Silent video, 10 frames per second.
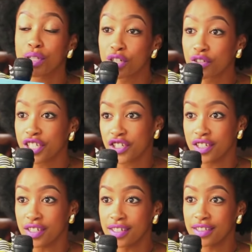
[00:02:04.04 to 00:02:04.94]
to be
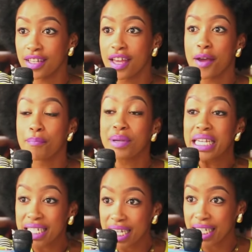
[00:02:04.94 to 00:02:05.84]
original,
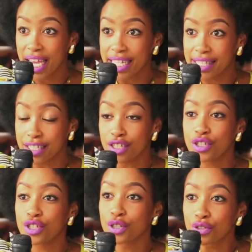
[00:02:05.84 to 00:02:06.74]
be dedicated,
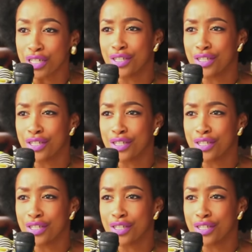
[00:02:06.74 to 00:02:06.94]
do your